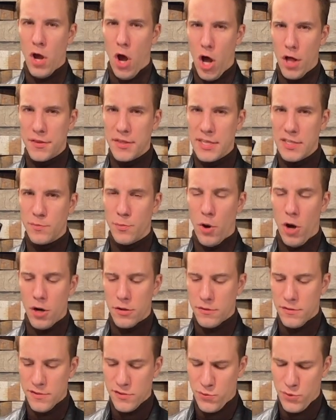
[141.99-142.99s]
on these
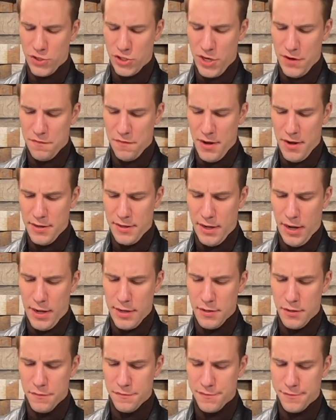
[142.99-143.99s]
bottles, which I find
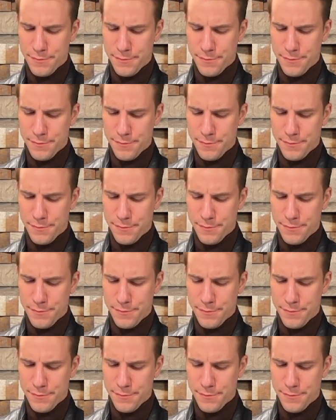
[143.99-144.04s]
kind of